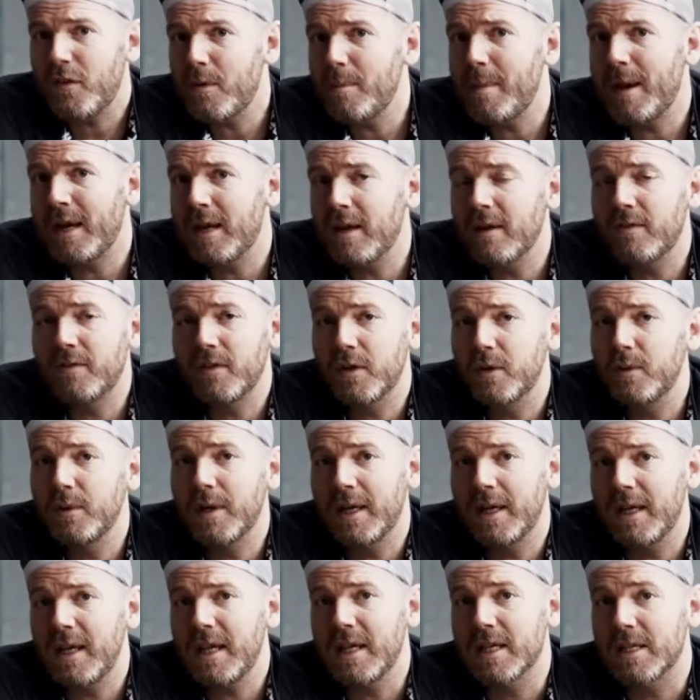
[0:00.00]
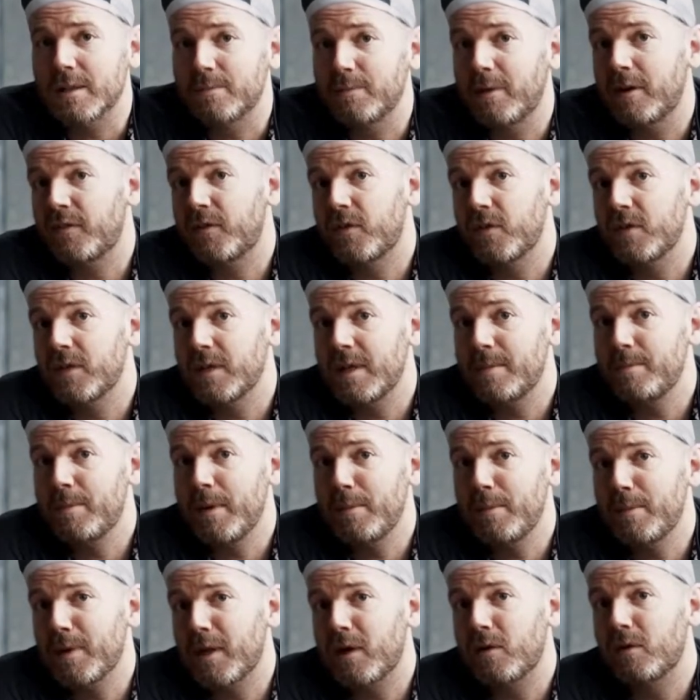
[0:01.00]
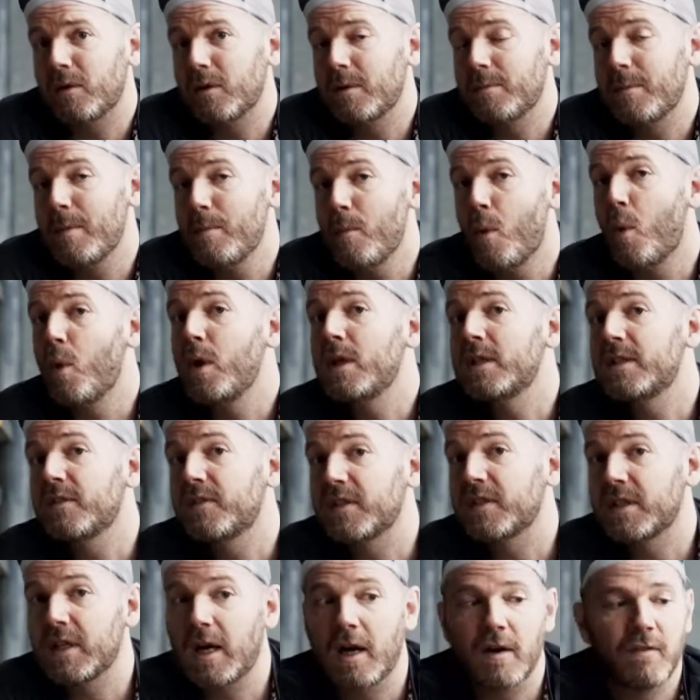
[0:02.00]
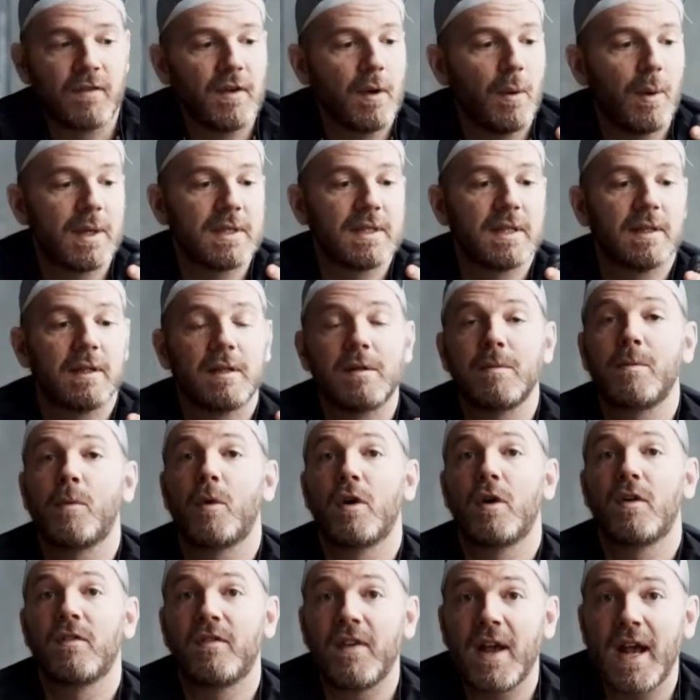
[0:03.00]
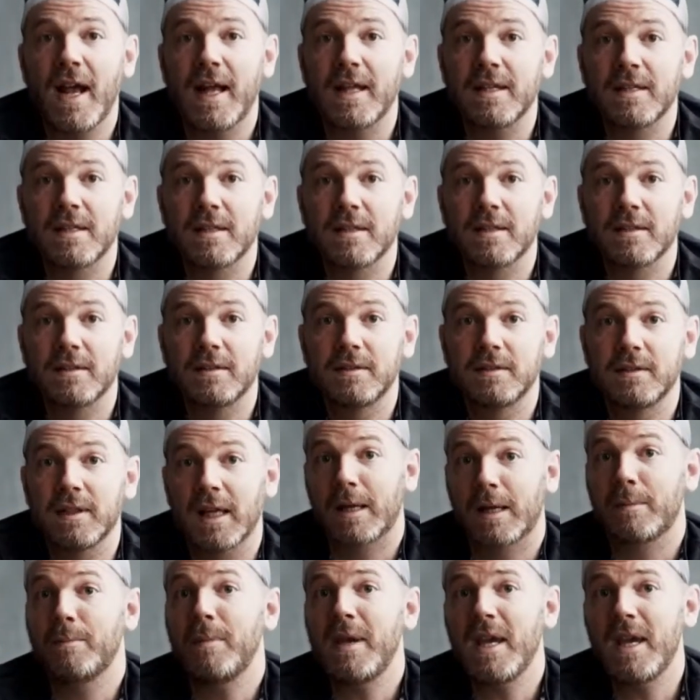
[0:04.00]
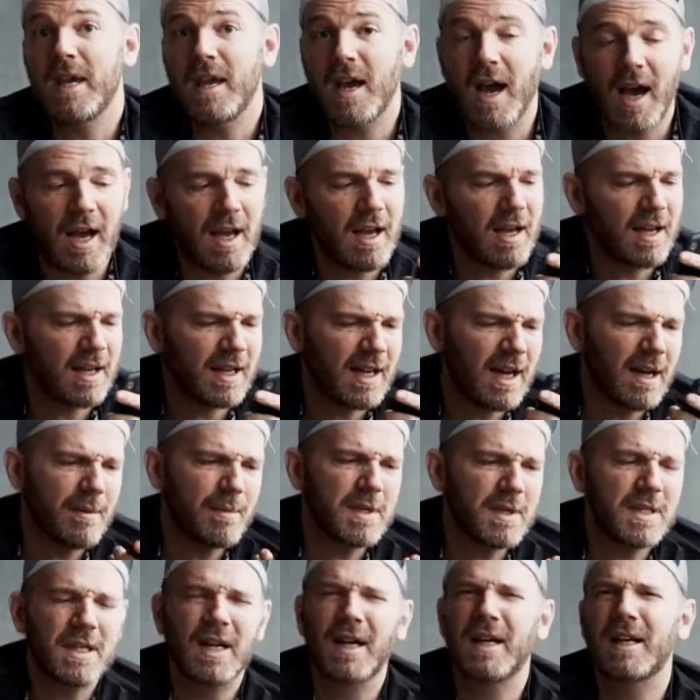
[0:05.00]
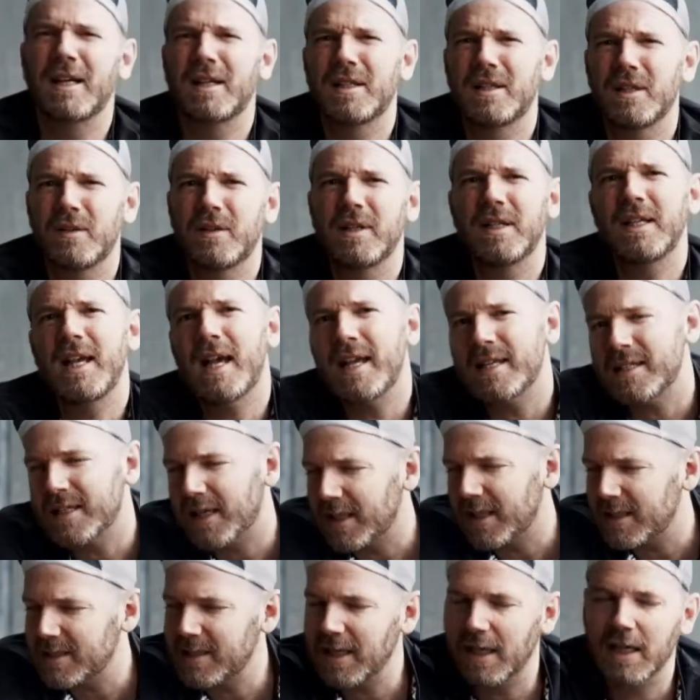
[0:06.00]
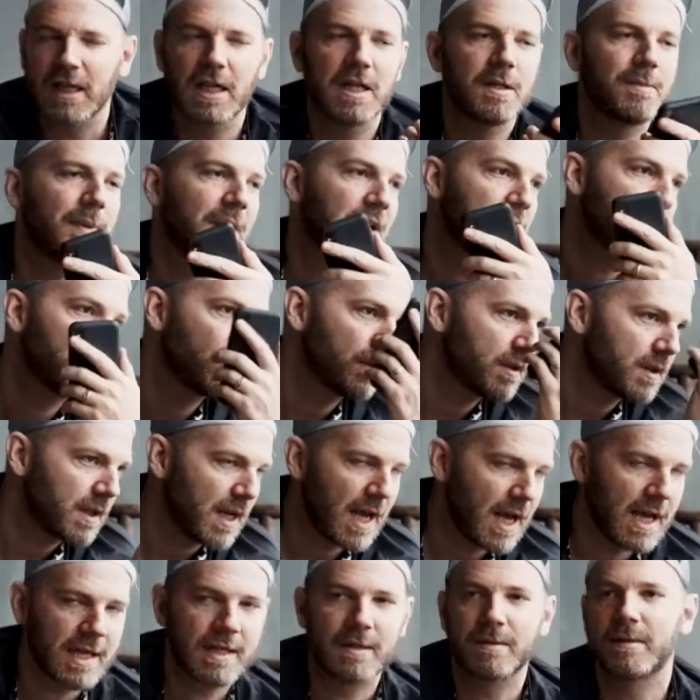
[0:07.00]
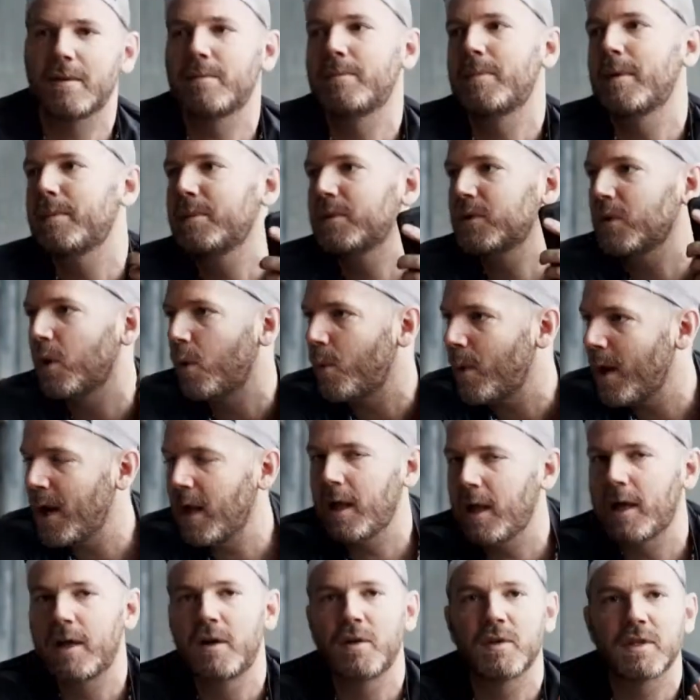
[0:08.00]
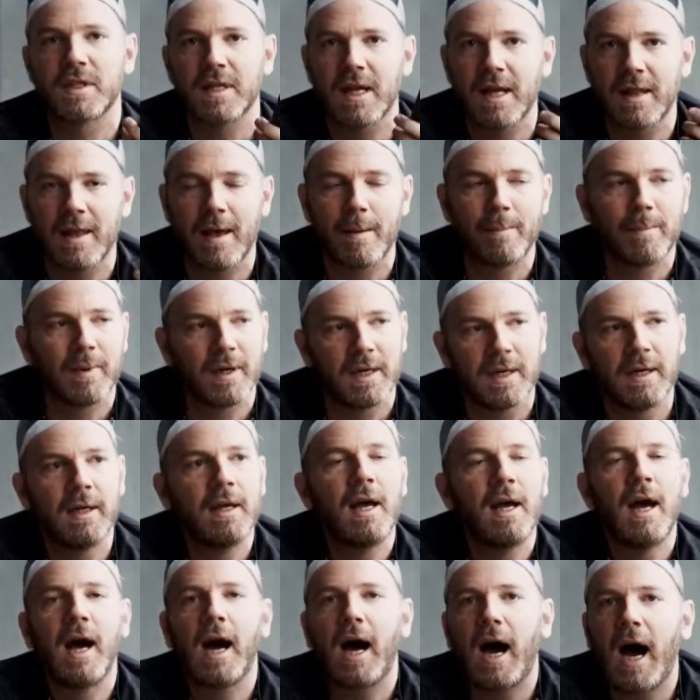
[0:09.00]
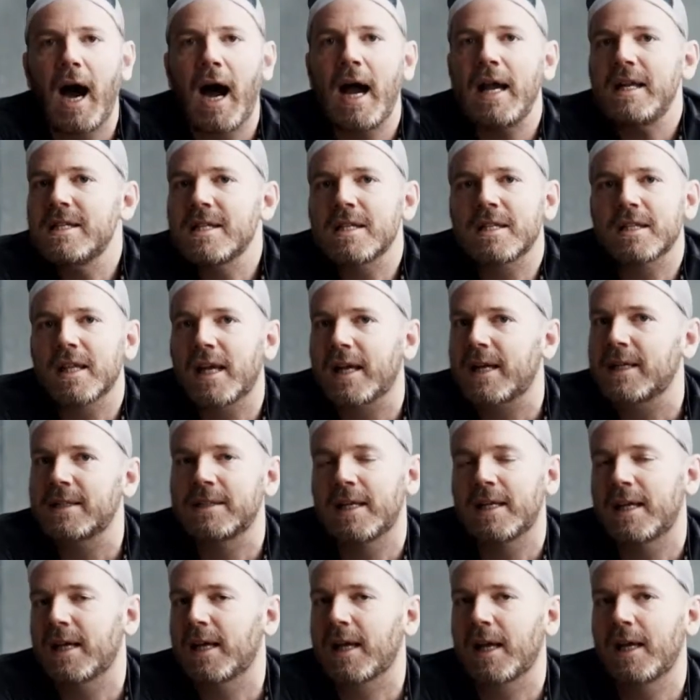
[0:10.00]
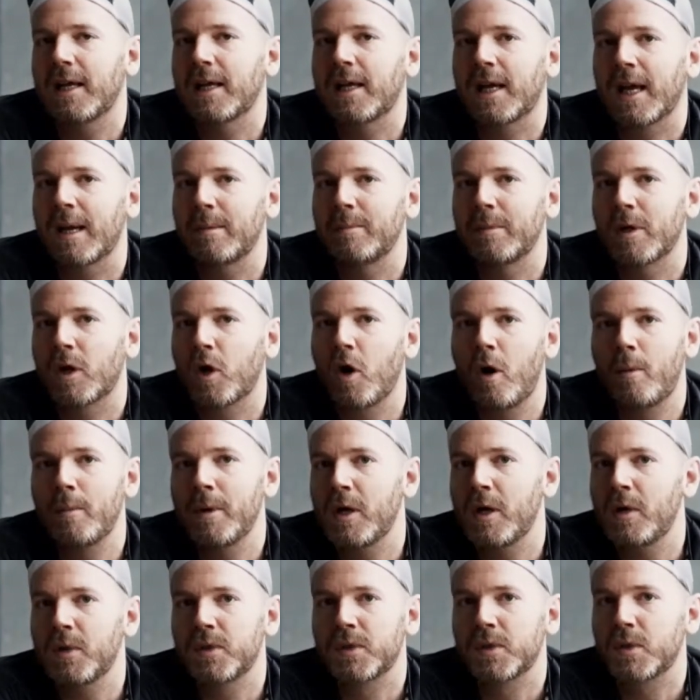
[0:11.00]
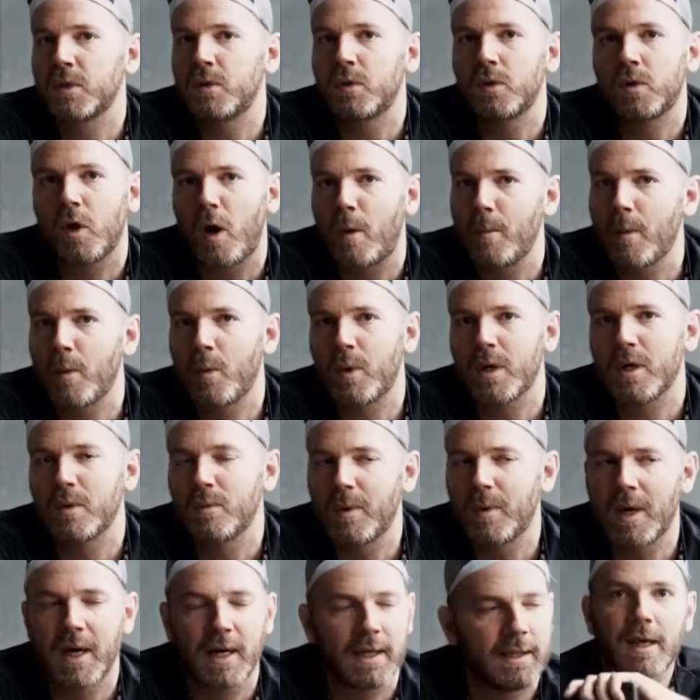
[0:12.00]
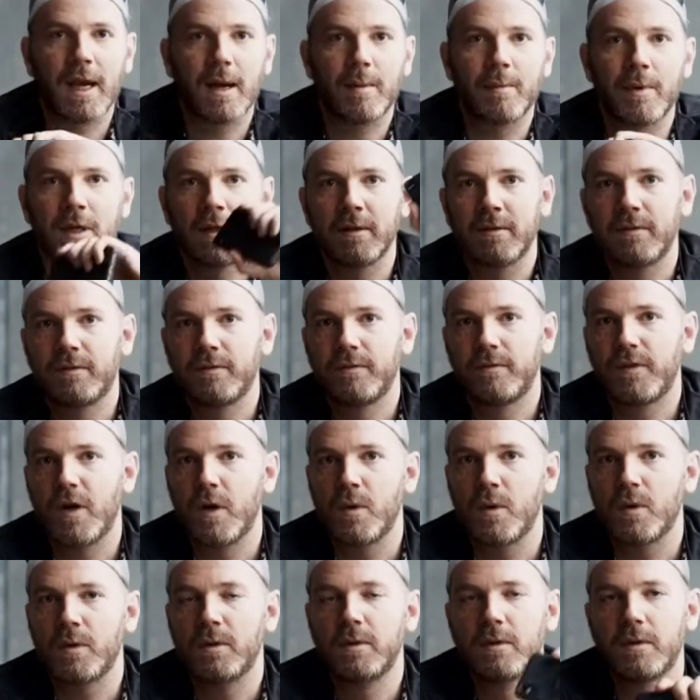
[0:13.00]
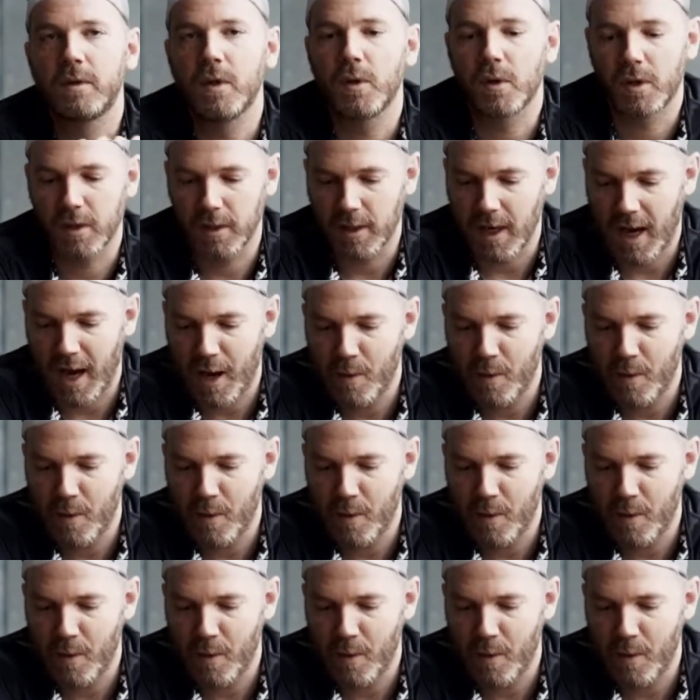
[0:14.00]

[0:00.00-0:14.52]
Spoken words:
many of you it is, but for some people that are a little bit more into photography and want something a little more advanced, like me, a camera's not gonna do it. Yes, it can take nice pictures. Yes, some people do it well, I understand that, but I just like a dedicated camera. Call me old school, call me what you want. Camera, phone, no good.